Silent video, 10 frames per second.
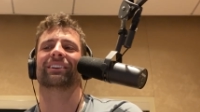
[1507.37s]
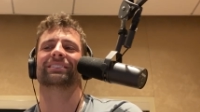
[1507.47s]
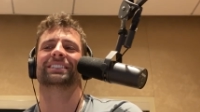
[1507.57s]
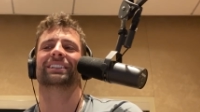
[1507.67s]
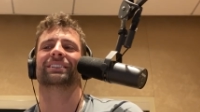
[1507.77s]
What
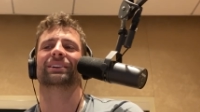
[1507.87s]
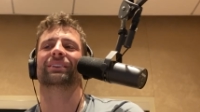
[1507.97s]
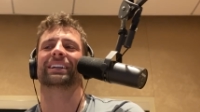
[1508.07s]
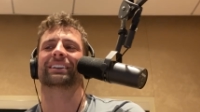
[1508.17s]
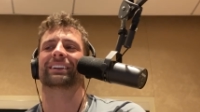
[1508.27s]
was he
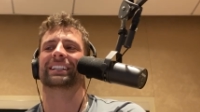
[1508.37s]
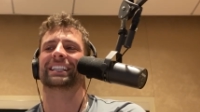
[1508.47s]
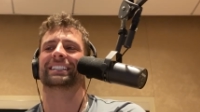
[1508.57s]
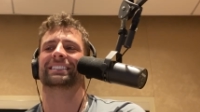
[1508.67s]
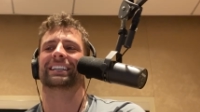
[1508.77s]
doing during
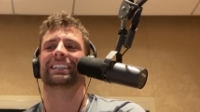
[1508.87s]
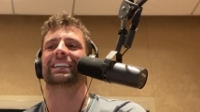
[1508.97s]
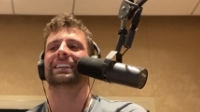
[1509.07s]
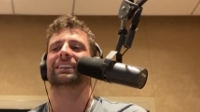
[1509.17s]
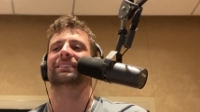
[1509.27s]
this? Like
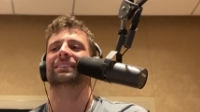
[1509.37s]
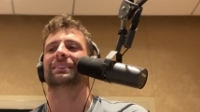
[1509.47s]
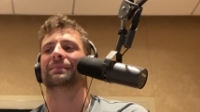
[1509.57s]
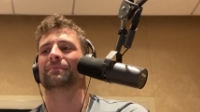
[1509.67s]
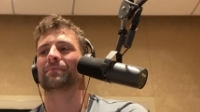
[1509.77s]
getting a
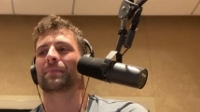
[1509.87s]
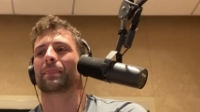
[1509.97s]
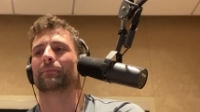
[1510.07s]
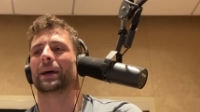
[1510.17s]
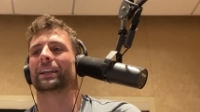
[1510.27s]

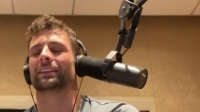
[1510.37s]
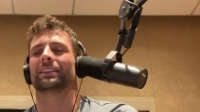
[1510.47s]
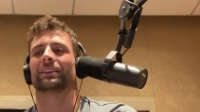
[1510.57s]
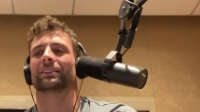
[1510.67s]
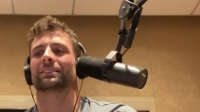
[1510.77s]

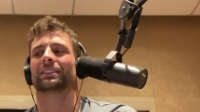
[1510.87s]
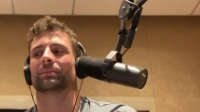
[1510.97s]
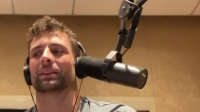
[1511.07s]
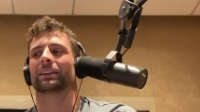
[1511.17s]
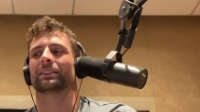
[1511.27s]
pedicure or
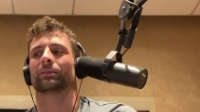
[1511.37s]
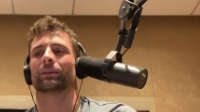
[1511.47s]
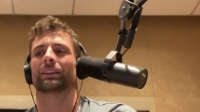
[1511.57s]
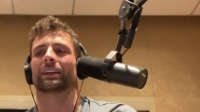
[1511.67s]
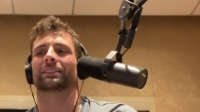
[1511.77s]
something
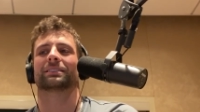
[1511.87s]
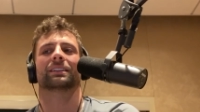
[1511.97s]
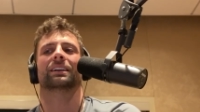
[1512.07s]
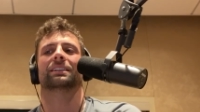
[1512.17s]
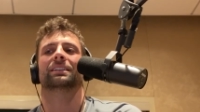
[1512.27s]
with like
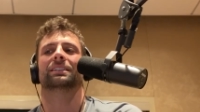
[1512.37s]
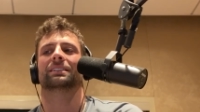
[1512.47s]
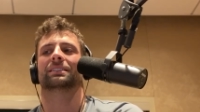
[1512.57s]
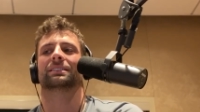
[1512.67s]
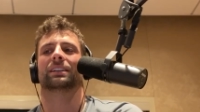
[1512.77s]

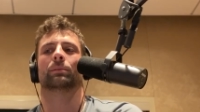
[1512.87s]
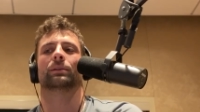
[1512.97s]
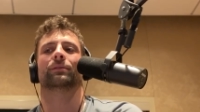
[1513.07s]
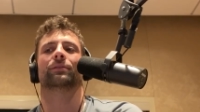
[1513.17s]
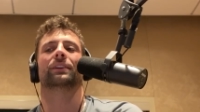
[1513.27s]

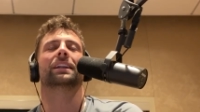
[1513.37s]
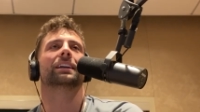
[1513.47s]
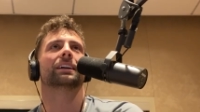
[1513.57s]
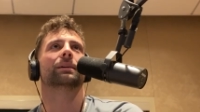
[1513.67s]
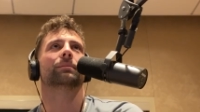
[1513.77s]
someone
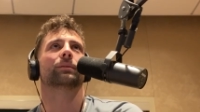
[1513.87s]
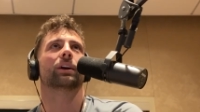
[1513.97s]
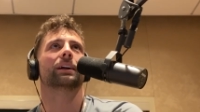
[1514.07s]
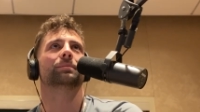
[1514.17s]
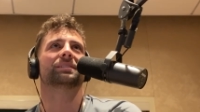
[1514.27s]
feeding him
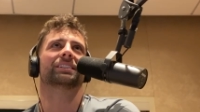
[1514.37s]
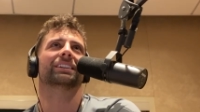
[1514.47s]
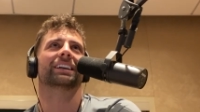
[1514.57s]
grapes?